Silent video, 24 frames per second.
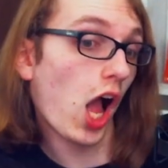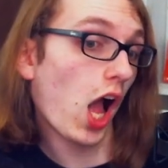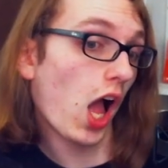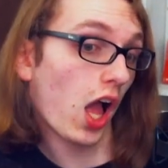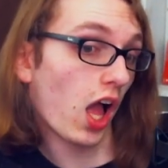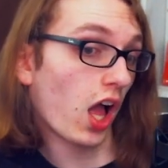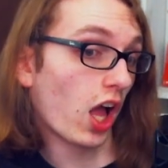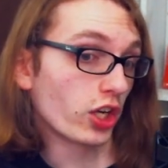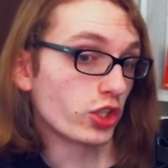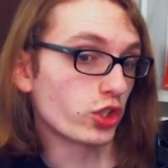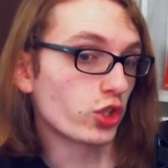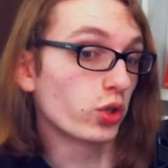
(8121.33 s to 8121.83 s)

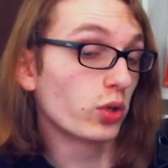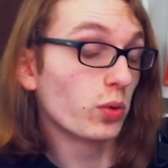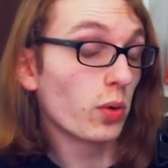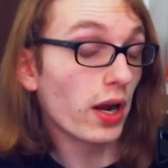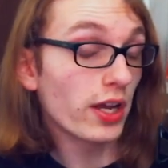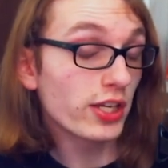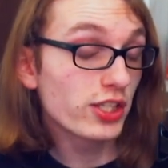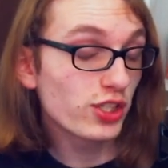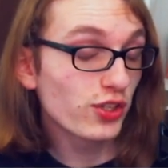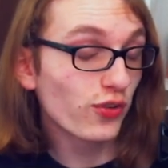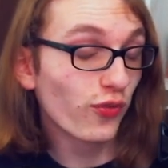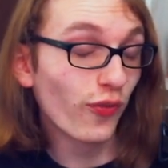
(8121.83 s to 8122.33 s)
a
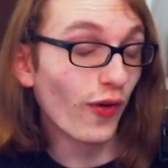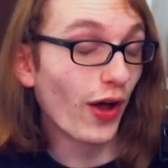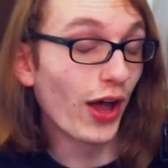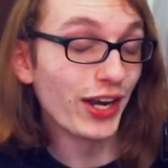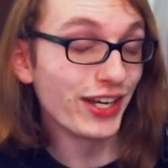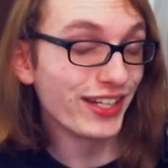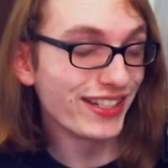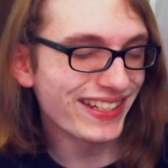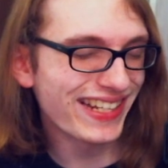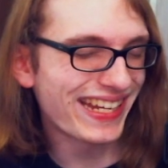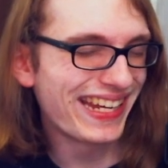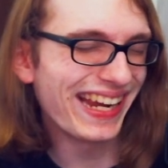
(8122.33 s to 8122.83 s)
trust
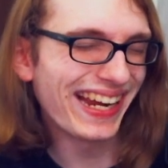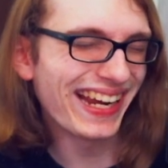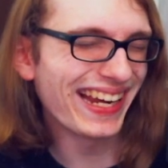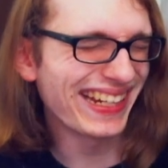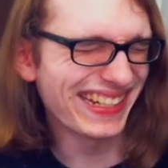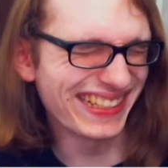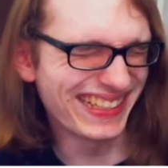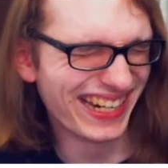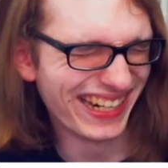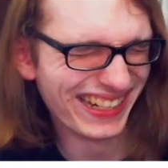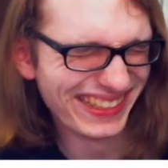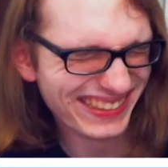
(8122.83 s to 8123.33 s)
fund
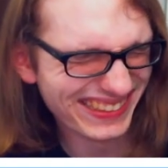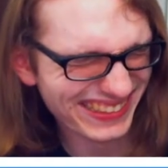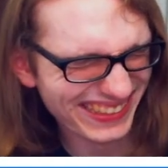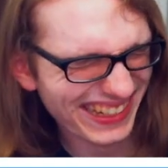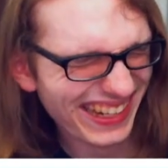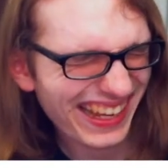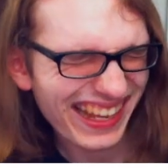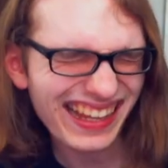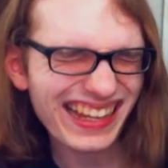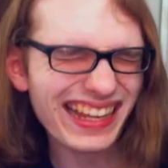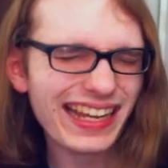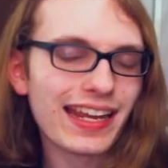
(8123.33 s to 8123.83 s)
kid.
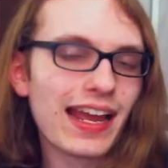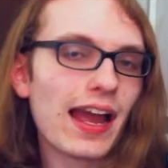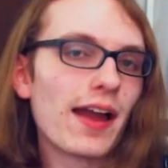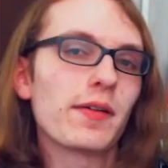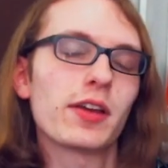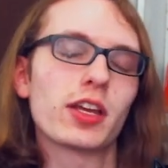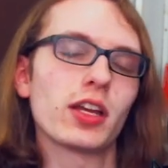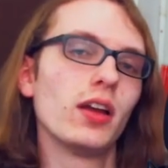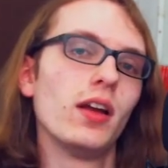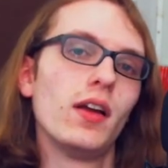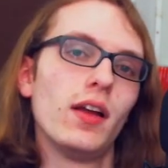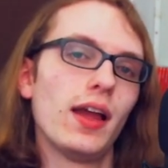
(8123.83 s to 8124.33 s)
Like,
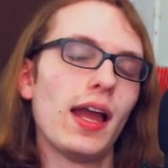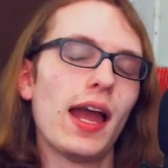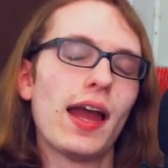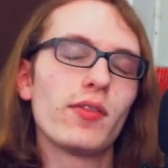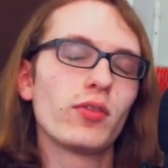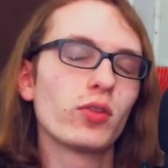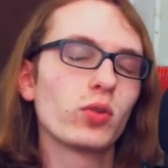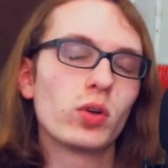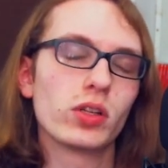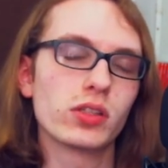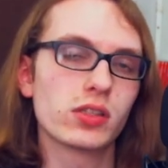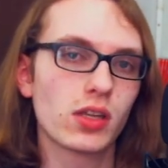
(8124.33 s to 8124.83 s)

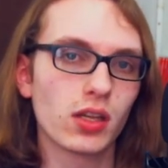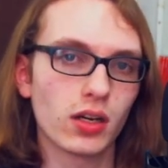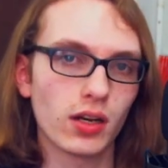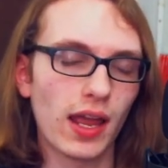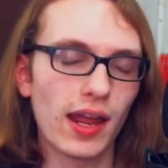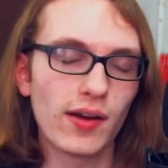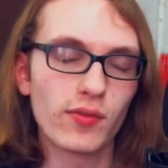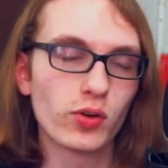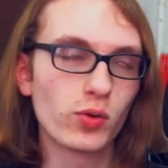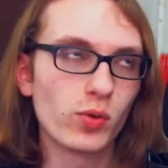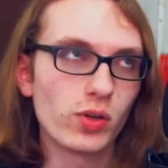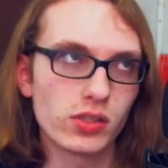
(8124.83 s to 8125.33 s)
everyone
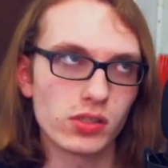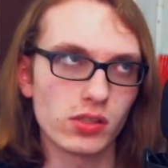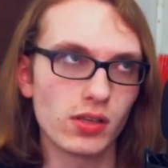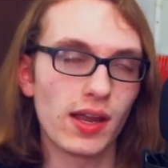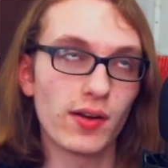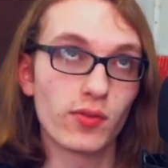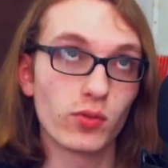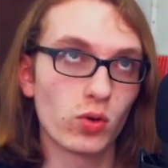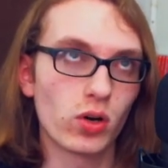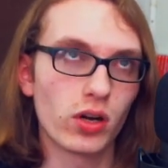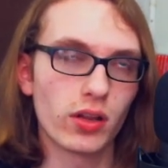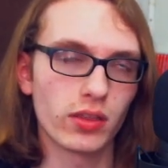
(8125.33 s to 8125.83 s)

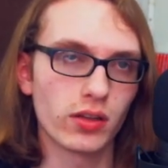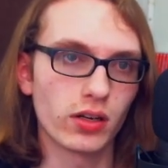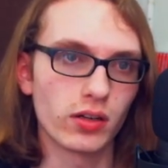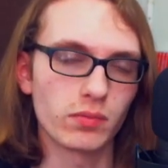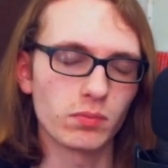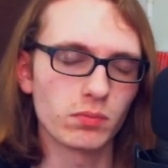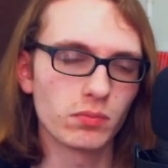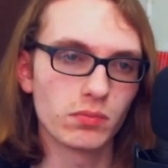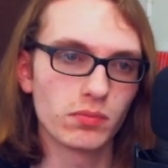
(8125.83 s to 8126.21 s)
in their